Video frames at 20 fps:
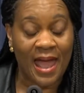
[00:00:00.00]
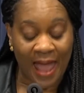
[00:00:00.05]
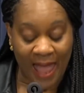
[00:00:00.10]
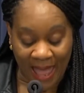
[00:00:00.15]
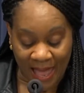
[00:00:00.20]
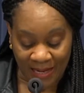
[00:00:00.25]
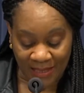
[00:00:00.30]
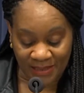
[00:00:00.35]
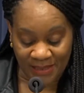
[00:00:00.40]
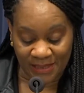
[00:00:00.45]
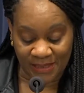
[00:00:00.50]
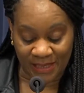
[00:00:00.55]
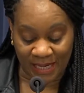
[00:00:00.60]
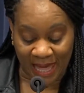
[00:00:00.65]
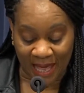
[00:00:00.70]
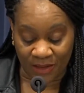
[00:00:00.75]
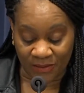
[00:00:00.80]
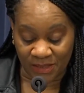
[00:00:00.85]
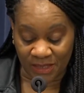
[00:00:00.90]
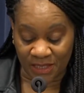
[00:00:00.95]
ALIS
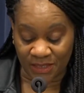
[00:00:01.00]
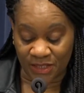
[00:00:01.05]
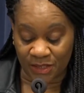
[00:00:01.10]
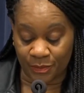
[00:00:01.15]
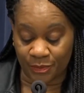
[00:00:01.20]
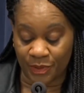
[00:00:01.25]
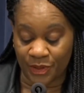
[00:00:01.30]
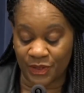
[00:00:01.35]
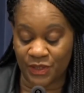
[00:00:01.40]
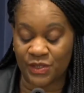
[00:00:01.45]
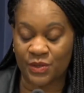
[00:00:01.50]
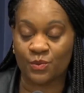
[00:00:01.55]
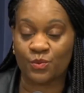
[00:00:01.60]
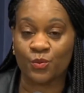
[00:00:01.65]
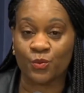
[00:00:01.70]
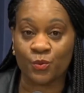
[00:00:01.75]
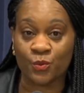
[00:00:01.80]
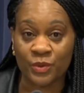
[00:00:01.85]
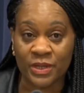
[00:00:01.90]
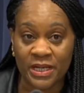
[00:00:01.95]
allows us to put
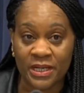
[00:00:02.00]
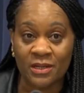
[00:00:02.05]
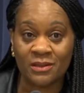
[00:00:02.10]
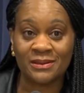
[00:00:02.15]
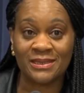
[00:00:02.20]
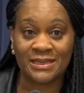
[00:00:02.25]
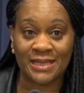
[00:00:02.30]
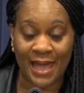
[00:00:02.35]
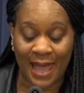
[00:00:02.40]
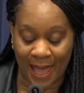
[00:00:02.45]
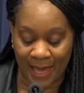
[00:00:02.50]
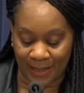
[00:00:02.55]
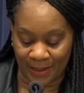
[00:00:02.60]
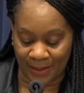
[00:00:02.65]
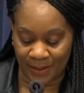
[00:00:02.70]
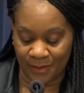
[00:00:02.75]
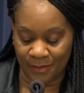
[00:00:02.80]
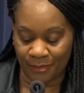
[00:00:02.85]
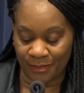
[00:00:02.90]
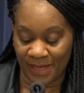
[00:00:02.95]
some real
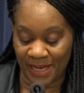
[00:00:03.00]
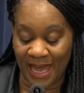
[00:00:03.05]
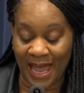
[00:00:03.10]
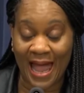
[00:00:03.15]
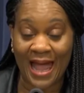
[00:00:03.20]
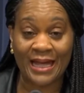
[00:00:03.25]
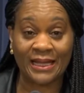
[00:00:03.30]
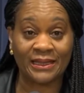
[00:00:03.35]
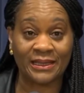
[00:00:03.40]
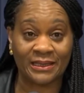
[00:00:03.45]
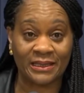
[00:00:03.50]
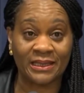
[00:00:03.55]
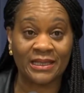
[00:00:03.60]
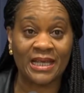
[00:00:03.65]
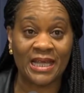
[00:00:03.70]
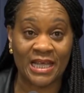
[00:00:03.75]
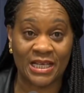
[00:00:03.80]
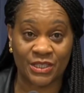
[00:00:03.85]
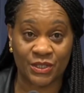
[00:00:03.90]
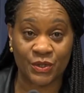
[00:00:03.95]
data behind the
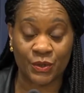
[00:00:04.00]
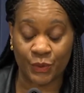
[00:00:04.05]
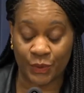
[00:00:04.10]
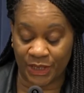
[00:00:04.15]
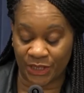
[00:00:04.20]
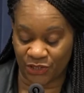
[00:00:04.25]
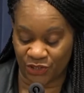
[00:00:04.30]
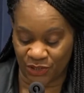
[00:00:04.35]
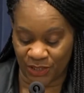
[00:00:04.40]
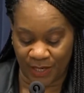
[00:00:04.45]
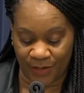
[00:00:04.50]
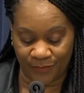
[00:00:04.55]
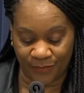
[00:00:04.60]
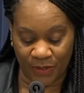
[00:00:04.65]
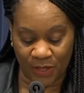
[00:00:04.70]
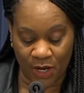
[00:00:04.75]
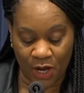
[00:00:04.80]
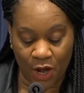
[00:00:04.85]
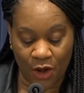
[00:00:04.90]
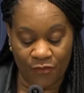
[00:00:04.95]
intuition.
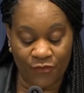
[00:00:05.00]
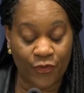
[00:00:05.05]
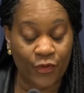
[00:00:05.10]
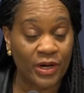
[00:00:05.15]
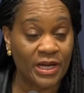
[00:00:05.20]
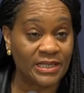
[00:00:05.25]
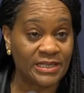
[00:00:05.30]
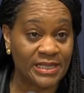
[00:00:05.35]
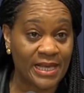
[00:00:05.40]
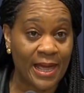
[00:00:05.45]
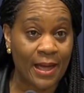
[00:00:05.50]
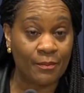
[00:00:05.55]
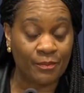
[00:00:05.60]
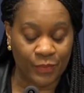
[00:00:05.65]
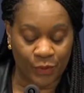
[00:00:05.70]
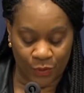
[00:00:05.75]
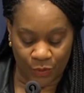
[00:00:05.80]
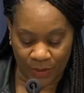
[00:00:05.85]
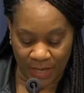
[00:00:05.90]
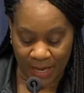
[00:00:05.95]
For
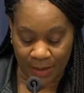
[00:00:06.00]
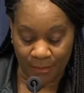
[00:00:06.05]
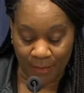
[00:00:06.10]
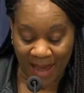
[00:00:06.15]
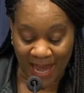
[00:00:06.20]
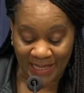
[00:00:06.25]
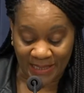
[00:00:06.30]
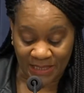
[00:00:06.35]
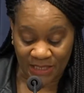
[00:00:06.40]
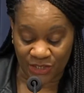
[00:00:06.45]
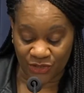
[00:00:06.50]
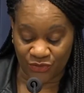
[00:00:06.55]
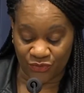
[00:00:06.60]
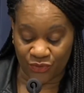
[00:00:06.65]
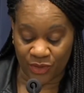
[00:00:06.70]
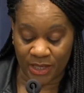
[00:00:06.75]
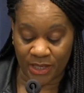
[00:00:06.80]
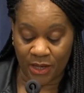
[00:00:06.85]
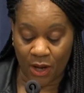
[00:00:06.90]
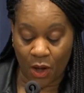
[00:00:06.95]
example, in my
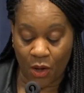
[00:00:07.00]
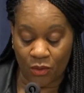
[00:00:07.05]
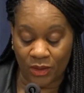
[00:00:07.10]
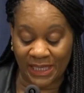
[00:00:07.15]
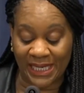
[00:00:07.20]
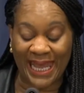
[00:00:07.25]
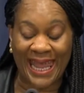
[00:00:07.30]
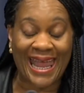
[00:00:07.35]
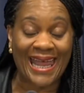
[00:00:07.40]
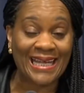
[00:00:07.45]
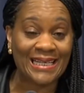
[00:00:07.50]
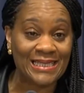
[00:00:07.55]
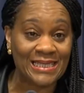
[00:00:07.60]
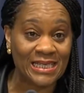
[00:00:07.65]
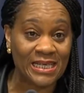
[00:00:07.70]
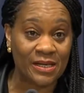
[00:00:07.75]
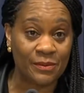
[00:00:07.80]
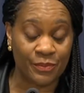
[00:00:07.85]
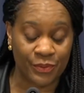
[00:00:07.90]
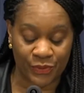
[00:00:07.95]
district, only
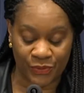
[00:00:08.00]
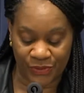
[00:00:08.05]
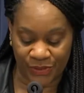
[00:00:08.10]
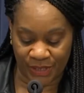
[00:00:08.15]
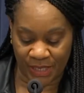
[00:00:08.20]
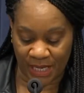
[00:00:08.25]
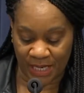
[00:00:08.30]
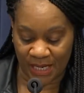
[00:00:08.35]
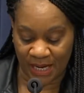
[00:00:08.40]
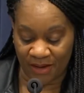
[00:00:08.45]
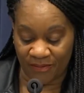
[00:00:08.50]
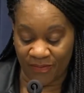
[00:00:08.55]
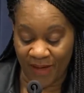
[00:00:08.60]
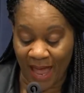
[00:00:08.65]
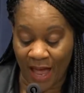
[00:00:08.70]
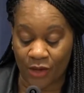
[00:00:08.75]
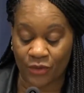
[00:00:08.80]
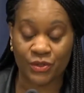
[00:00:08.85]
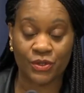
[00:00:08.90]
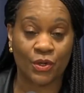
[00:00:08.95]
18% of
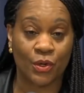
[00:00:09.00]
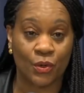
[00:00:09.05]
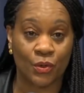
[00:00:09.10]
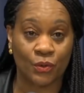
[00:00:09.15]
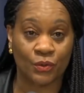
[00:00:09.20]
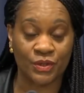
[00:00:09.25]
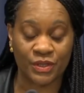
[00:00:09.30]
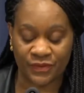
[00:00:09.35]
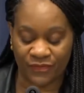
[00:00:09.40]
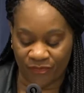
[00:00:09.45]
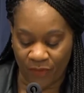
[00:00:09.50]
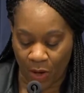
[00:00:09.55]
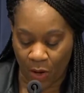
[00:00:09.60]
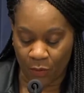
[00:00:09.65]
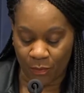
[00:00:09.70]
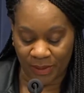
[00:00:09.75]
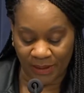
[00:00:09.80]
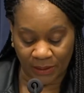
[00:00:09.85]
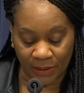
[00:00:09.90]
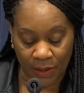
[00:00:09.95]
households
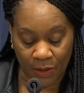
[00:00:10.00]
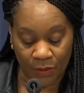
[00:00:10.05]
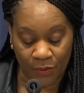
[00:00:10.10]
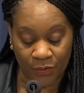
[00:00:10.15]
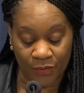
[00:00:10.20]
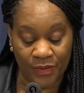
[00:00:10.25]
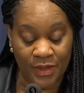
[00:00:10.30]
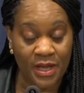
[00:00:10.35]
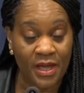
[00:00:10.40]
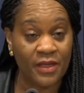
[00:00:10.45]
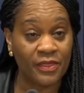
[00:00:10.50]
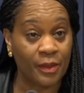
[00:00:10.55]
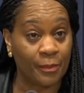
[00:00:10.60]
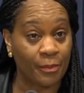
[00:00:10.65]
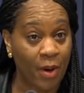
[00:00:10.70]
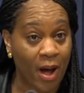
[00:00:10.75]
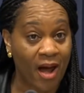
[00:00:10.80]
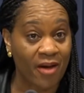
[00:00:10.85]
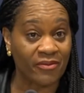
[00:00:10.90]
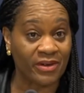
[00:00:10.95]
fall below the
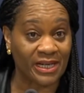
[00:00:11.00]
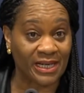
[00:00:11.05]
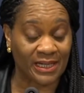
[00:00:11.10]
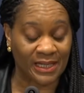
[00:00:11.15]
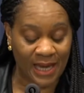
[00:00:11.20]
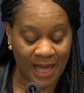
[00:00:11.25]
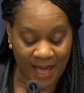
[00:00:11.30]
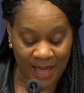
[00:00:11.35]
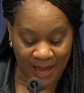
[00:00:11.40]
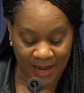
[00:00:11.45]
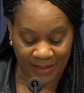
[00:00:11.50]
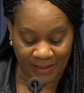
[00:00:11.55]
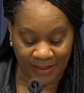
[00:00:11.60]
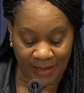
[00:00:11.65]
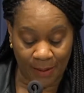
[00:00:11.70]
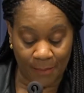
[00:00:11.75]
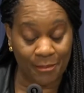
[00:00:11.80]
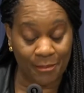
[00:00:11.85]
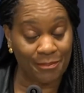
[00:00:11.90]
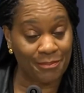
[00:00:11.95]
poverty line.
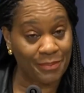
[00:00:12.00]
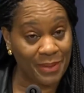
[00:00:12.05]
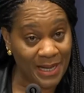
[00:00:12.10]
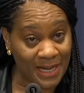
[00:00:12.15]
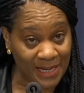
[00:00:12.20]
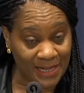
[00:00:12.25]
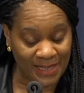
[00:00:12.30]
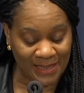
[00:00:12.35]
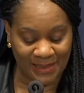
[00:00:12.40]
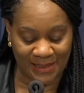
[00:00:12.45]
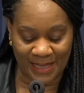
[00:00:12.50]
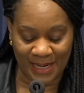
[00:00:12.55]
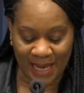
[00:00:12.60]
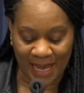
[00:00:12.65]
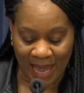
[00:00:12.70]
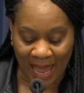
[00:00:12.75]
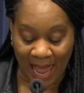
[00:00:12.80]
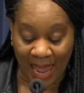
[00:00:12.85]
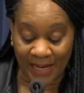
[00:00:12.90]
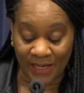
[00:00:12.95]
But
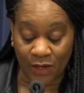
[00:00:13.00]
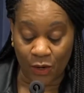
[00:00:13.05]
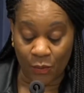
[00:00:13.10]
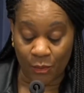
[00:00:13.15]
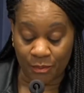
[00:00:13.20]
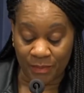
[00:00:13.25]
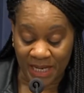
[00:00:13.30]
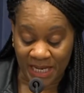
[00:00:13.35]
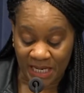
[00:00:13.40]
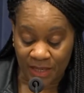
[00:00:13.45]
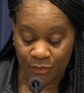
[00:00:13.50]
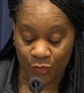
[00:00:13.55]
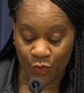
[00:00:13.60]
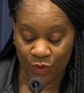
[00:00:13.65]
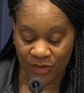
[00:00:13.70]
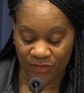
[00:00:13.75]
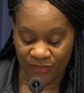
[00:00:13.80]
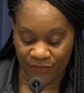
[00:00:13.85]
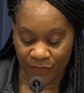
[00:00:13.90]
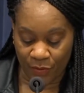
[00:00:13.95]
I know many
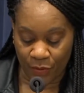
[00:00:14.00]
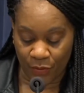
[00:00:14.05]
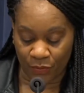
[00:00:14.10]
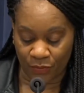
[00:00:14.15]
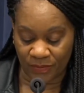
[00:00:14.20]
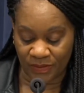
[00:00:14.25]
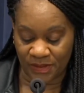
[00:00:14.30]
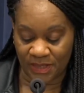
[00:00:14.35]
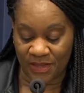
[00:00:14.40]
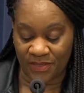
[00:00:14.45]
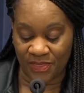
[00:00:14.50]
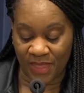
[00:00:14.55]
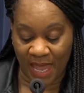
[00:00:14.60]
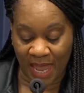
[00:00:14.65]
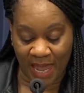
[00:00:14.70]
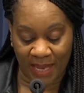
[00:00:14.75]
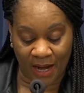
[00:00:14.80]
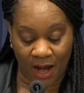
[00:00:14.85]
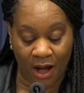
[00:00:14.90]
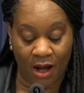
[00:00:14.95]
more folks than
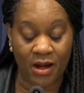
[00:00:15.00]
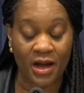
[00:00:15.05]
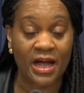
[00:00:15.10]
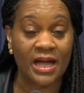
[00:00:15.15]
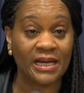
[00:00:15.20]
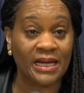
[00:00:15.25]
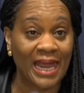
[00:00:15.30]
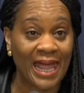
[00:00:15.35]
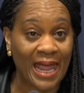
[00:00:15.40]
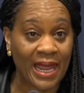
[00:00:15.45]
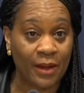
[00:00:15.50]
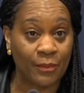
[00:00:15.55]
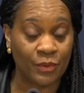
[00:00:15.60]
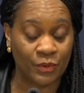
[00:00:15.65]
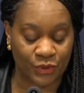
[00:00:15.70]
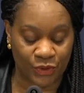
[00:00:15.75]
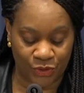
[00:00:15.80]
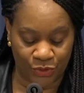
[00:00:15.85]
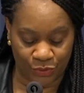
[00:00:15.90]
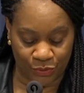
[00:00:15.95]
that are
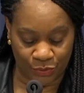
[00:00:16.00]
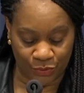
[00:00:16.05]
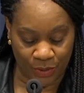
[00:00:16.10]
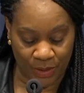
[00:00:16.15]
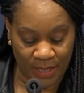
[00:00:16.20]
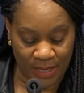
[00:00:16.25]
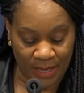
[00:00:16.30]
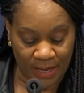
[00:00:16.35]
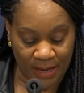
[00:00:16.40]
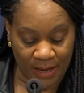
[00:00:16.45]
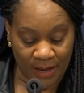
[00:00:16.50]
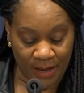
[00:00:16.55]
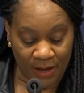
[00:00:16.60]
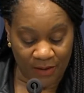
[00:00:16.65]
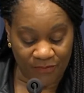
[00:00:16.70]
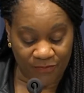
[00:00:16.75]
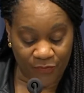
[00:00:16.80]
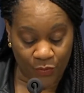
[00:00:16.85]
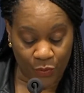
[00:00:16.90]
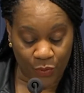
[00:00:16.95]
unable to
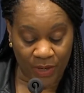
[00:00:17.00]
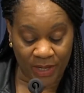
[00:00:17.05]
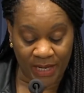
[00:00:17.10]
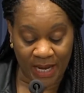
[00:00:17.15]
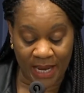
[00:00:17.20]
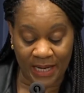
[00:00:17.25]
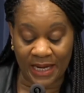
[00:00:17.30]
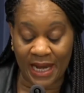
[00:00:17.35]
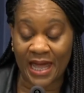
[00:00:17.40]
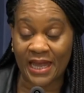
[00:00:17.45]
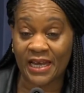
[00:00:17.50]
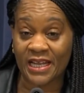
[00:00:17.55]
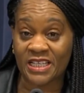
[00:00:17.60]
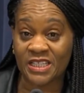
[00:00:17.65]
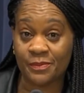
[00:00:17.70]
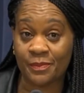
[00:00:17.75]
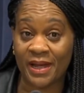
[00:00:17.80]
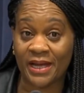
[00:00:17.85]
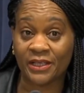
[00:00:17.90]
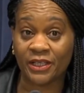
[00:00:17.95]
afford an
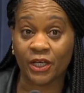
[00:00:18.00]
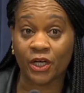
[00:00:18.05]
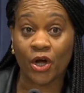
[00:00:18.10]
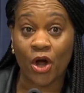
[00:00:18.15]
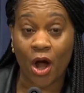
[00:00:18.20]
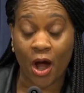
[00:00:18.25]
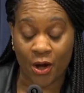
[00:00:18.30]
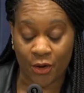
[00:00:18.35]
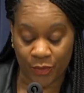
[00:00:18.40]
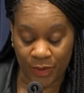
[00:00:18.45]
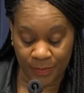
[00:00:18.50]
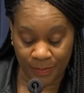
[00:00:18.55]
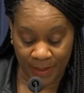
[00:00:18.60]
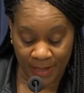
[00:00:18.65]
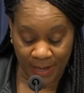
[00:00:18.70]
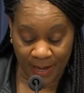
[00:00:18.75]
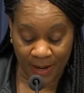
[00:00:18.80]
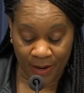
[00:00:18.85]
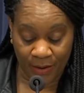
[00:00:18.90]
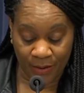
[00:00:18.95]
unexpected car
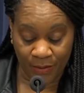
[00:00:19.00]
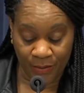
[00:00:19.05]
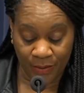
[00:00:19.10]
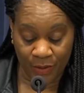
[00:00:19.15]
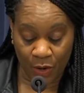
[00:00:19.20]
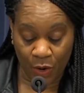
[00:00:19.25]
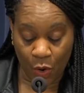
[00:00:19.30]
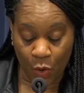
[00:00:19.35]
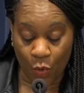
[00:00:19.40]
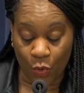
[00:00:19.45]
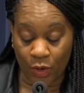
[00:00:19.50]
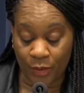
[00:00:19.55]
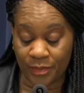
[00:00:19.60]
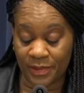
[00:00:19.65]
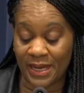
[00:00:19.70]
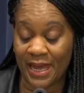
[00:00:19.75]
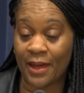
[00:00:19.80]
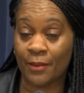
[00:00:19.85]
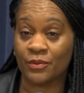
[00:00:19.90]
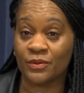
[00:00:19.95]
repair or
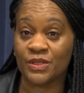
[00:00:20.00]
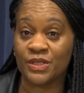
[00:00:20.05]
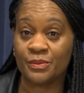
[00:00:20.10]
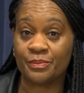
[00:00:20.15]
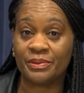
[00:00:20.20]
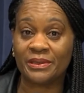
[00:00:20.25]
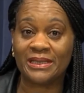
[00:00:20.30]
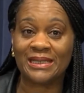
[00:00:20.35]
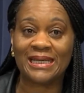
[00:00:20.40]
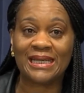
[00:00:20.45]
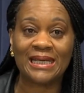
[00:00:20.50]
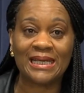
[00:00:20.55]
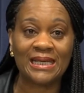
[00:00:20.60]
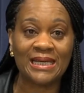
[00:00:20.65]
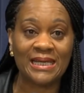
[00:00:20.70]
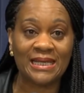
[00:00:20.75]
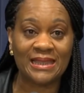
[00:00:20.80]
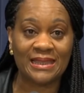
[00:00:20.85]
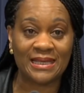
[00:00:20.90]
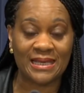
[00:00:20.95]
be able to put
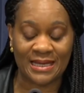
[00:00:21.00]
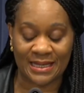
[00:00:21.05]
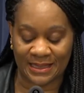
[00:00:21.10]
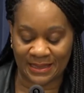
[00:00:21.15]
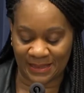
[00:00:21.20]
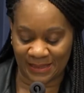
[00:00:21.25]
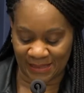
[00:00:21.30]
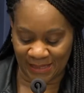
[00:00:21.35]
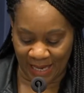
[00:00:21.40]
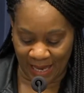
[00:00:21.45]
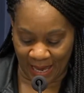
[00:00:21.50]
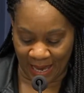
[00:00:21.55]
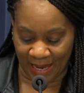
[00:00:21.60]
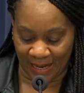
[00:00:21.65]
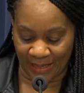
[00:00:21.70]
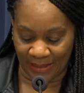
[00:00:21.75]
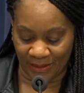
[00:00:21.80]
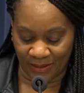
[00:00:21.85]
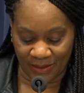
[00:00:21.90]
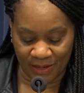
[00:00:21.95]
anything
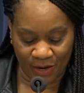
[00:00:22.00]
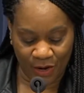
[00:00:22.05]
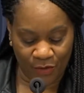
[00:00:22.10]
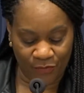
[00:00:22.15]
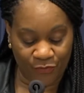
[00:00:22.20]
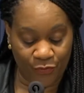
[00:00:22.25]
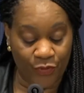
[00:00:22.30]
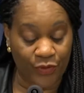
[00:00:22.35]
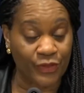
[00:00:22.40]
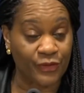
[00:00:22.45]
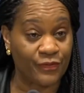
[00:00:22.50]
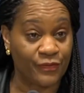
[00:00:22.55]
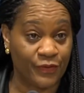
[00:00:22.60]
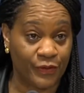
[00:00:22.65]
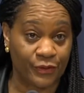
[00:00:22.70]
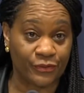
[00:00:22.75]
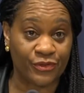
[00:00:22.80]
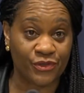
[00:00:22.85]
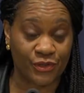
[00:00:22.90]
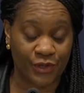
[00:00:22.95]
aside for the
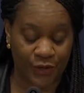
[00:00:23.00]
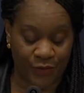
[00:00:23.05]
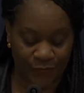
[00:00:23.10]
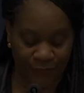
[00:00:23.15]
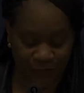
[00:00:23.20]
future.